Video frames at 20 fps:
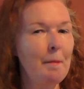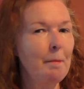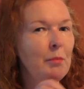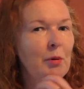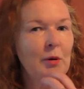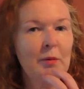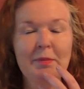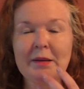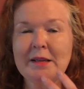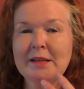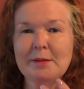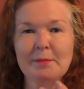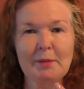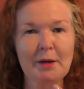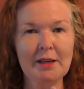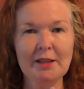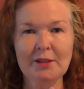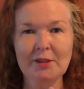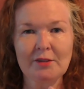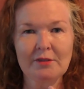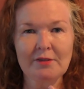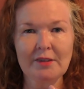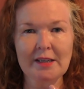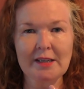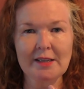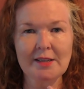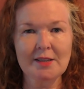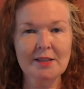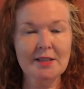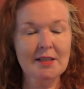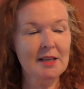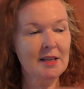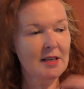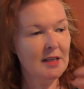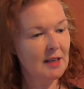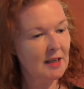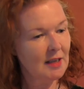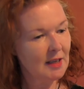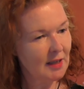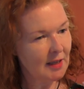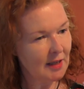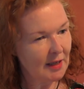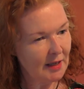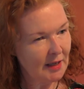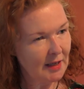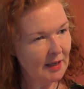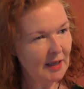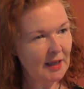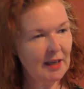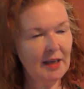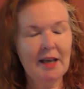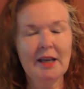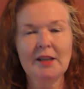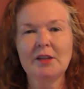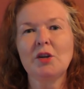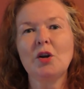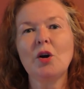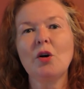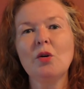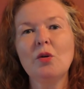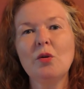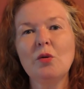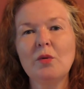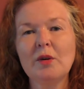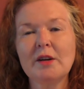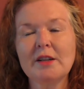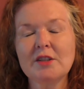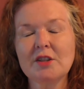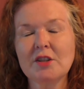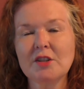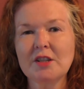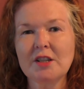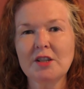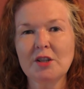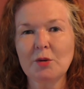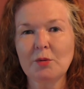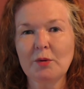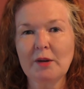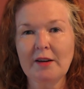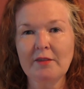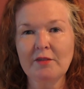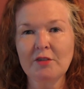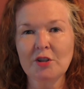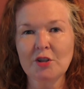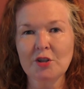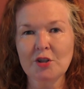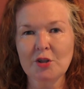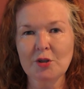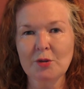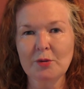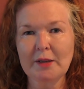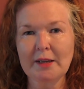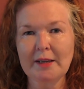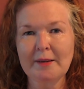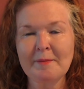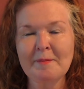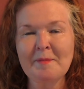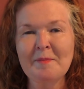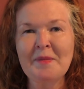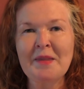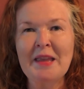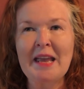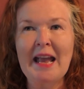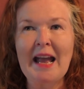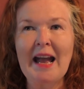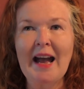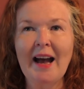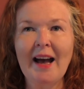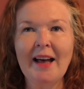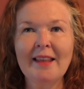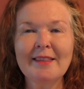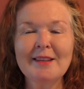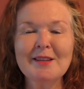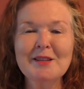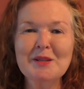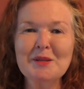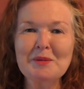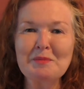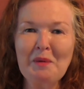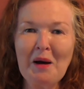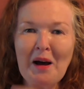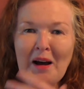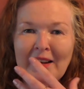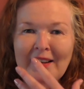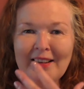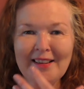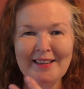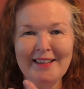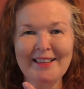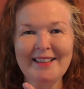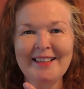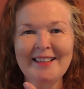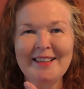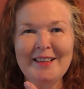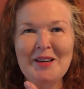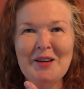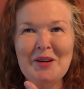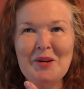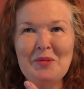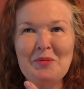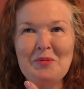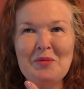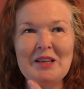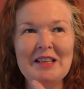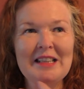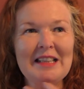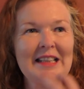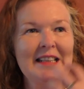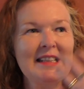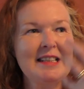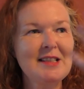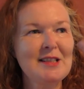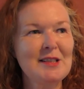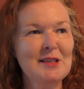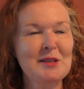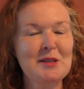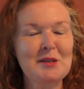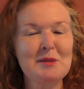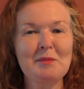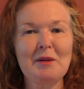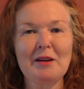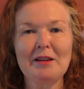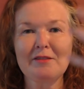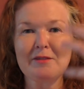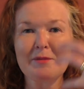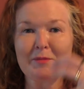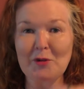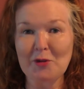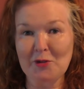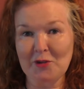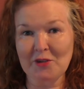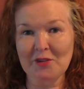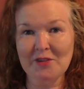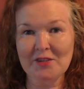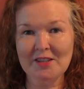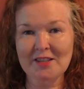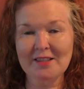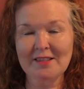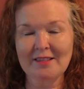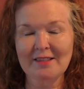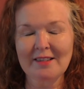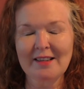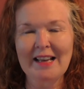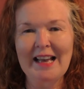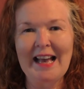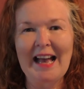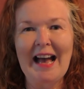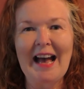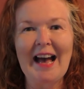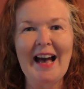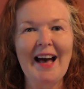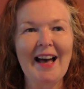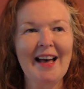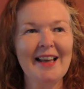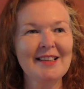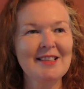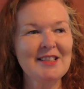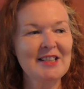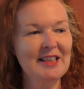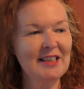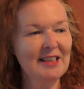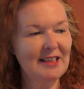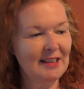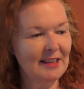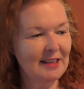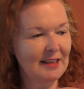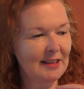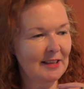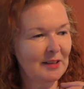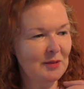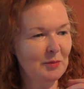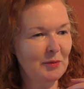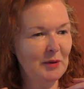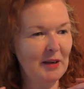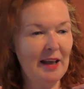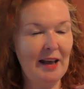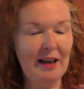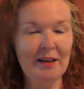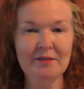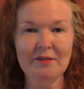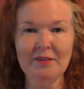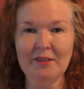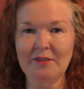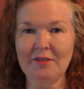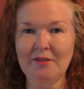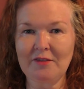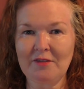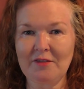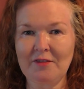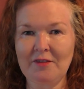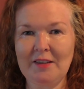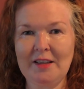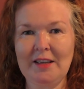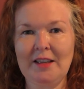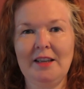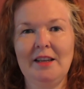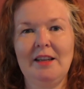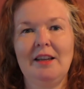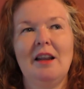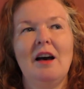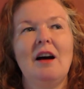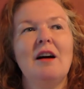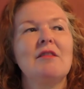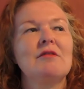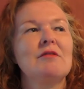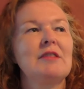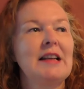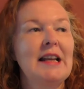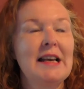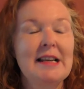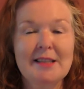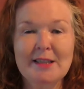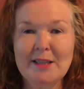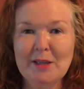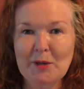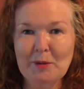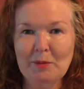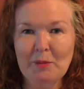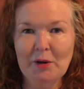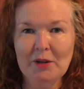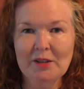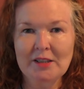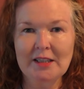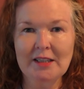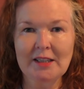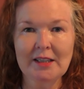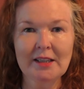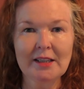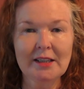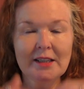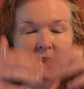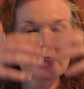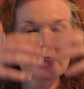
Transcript: put a big smile on your face and go and continue whatever you're doing. And the smile will elicit a smile from others, and it will have a feel of relaxing your body,